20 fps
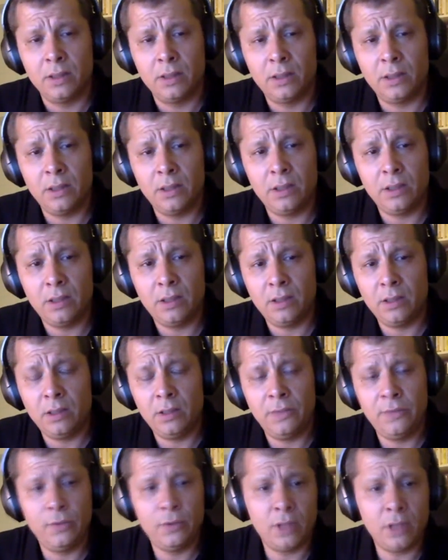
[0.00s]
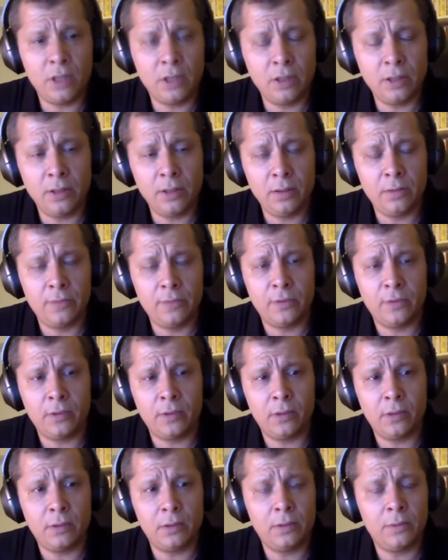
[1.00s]
If you are going,
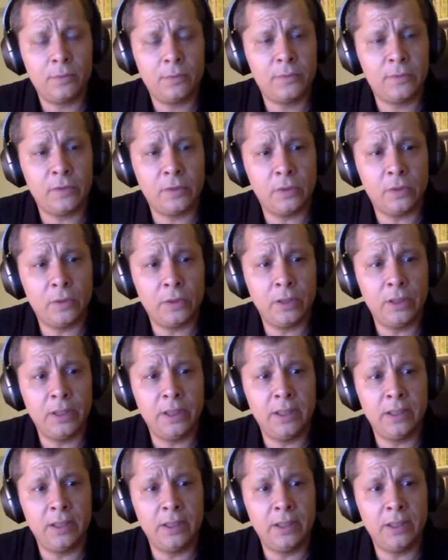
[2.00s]
for